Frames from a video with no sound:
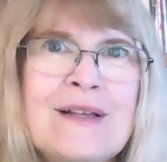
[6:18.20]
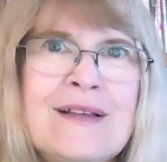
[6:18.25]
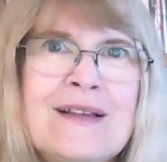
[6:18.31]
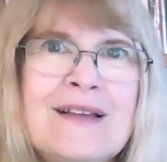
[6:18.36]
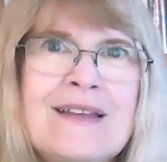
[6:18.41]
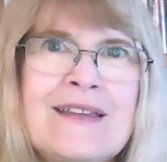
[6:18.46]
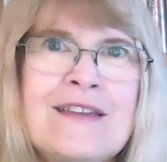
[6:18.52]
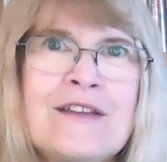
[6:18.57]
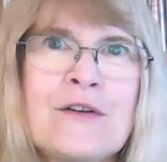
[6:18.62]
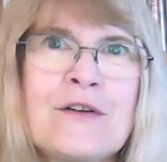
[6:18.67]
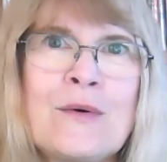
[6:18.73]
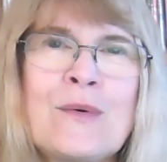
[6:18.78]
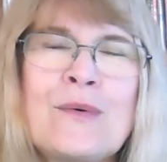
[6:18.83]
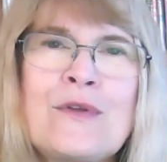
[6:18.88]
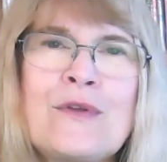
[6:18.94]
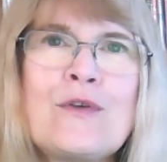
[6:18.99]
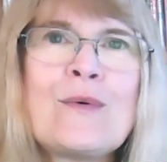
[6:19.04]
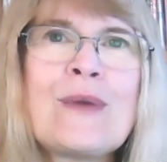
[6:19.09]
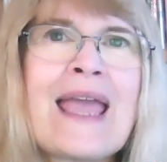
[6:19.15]
You know,
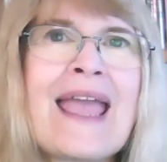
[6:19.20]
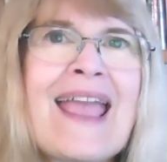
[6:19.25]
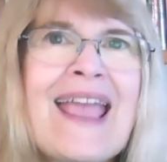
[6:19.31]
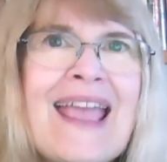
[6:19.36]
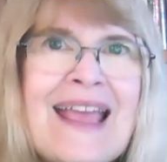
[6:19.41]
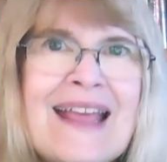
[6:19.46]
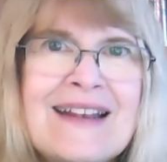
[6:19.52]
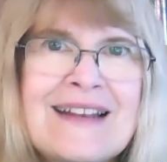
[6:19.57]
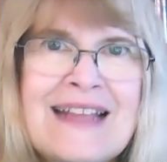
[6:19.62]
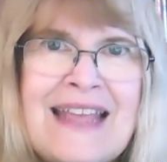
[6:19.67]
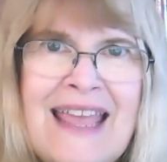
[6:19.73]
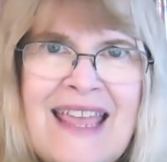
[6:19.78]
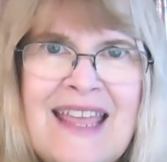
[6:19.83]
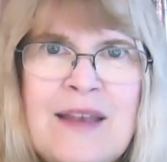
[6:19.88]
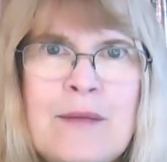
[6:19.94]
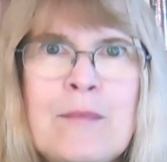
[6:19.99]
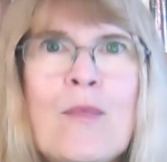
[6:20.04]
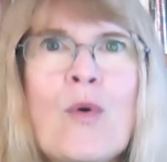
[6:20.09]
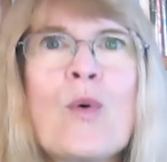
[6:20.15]
you can
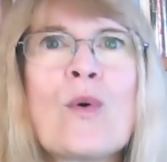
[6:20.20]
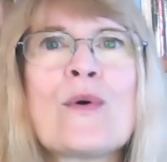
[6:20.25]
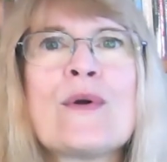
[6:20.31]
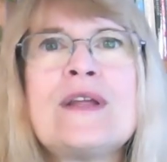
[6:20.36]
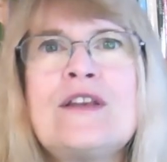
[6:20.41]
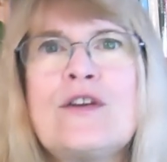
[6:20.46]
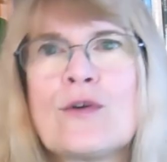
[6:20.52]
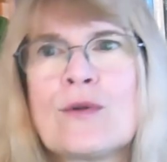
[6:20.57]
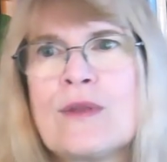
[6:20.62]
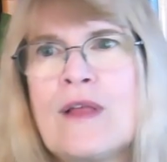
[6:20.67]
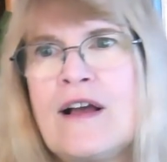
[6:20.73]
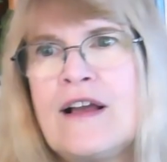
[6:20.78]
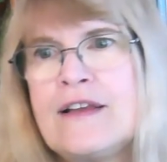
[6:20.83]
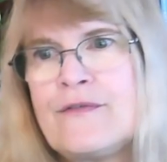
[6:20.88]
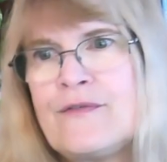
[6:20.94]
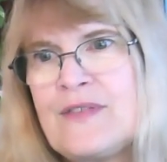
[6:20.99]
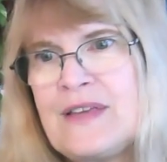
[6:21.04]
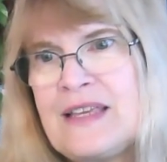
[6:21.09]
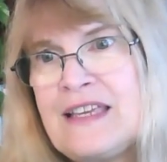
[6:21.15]
gain more in your
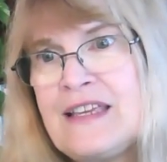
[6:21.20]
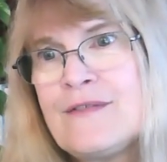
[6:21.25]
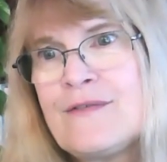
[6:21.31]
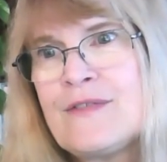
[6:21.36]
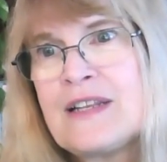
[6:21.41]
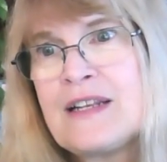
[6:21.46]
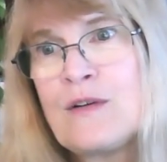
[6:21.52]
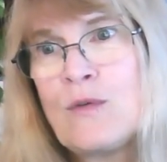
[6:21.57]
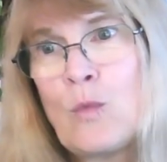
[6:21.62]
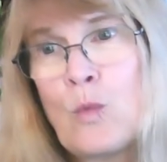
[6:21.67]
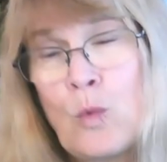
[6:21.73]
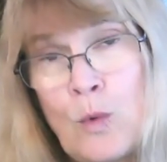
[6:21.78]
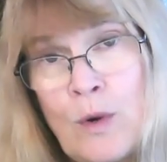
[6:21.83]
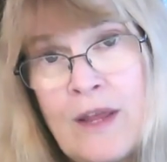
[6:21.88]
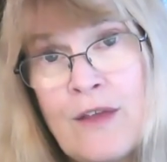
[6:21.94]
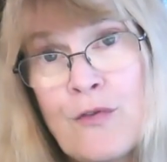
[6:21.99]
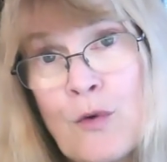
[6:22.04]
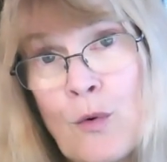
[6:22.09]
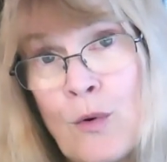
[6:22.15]
life even
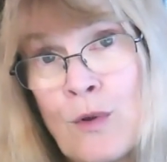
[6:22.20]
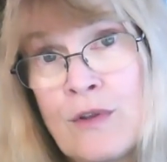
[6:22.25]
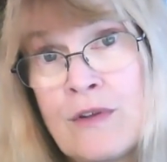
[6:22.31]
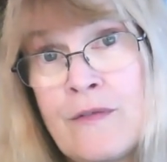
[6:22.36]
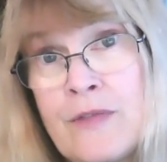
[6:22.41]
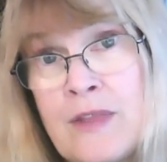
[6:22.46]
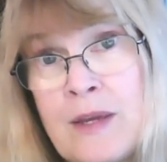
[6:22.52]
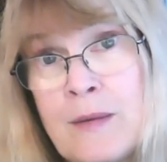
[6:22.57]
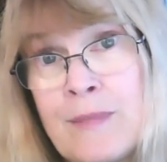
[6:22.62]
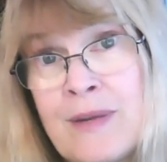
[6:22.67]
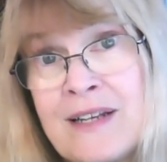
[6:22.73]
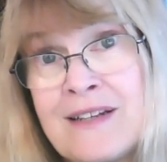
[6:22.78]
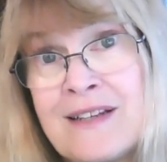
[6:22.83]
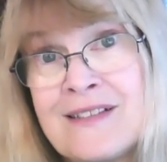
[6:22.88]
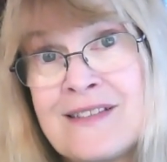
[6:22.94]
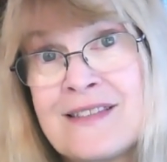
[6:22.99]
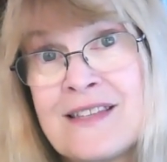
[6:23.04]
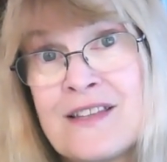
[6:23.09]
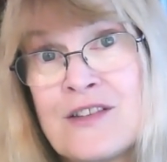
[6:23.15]
with all of the
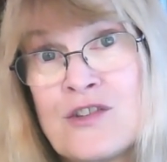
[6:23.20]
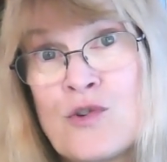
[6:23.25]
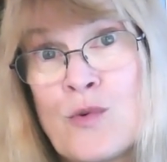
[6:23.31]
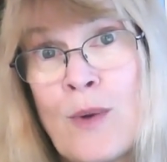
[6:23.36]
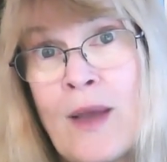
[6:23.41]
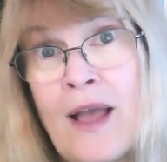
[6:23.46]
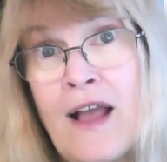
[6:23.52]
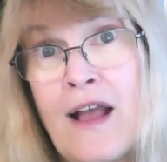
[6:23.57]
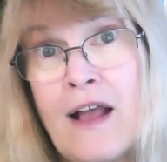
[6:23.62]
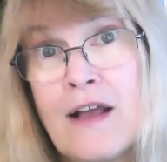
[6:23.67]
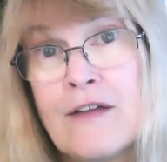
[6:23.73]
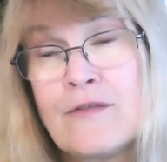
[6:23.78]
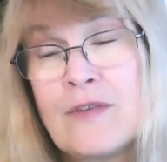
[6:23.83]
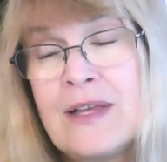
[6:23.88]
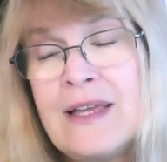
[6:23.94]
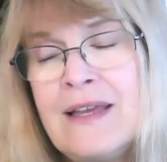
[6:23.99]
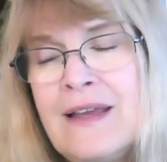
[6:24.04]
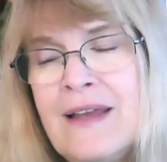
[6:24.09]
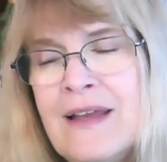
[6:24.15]
abundance that you have.
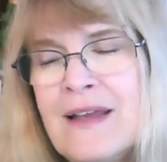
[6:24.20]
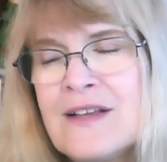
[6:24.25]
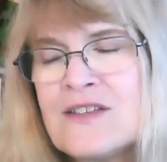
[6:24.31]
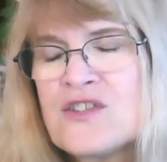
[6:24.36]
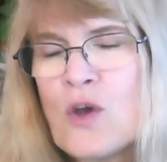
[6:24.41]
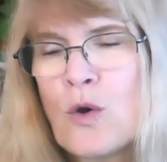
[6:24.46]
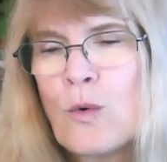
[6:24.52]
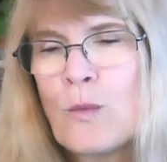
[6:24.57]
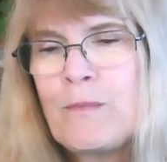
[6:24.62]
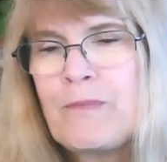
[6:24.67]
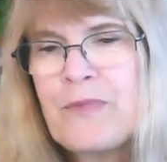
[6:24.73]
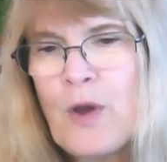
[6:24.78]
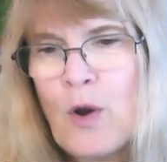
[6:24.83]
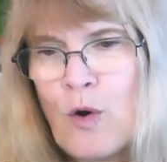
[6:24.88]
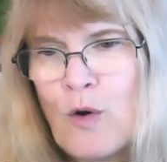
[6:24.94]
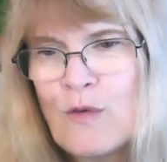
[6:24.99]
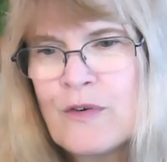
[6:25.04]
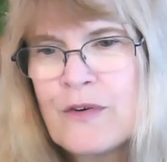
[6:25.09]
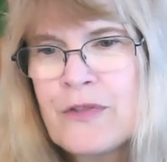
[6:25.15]
So
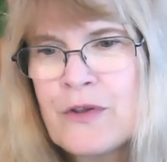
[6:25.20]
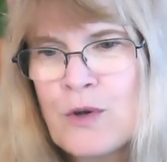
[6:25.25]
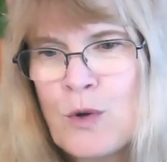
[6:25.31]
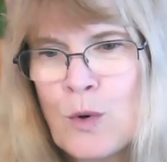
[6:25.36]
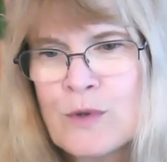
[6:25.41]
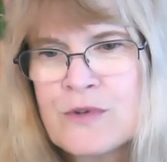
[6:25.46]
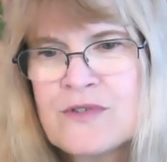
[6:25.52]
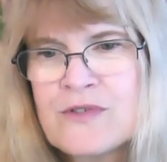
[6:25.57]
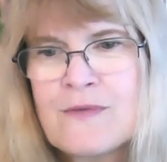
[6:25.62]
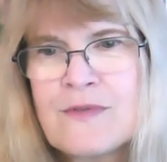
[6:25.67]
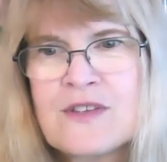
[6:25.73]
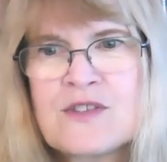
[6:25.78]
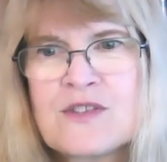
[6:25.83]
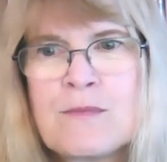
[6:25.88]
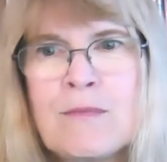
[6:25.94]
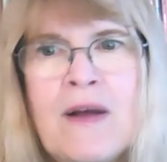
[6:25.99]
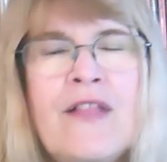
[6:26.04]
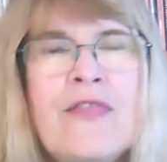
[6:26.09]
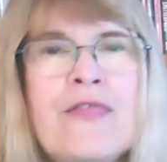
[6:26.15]
over the course of this
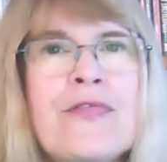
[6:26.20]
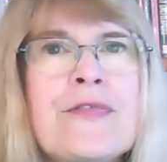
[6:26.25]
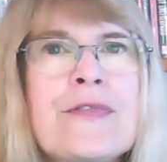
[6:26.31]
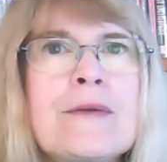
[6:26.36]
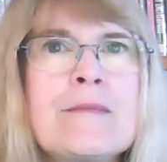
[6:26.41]
month,